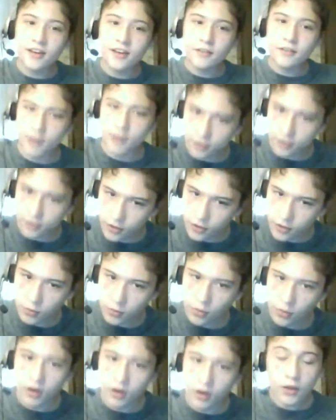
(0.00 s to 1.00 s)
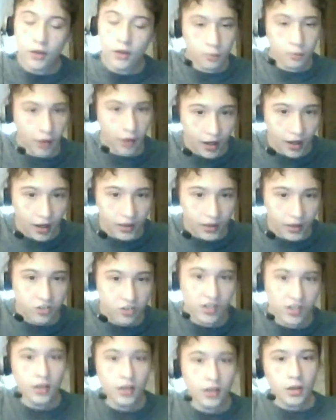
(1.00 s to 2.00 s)
Faith No More, The
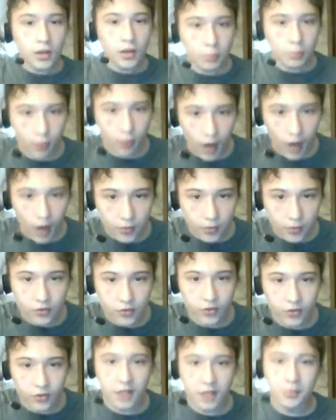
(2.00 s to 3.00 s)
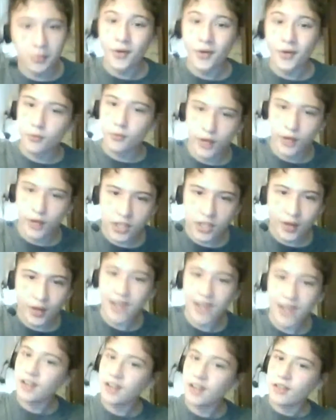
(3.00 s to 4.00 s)
Prodigy, Primal Scream,
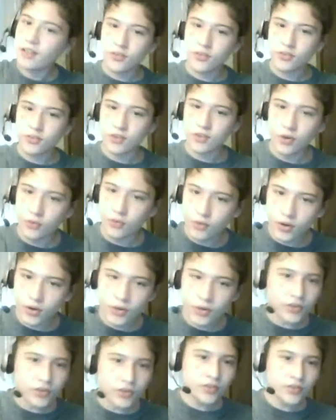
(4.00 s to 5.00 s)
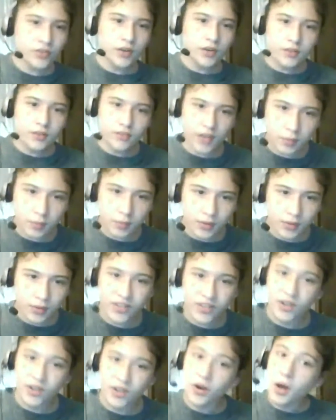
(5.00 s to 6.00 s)
Radiohead, The Stone Roses, Cypress
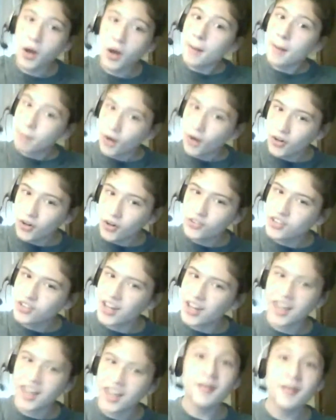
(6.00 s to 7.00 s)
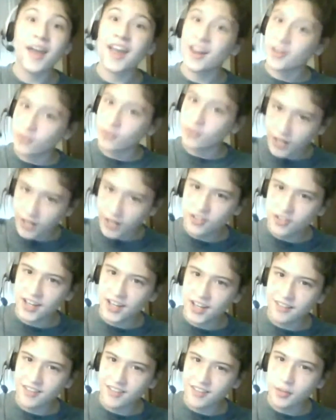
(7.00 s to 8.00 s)
Hill, Pearl Jam, and Rage
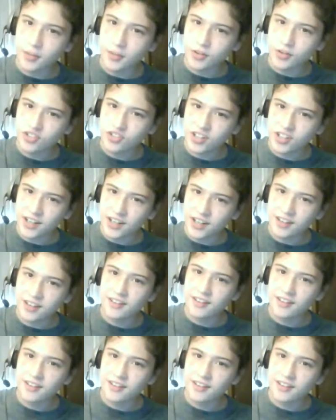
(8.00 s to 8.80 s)
Against the Machine.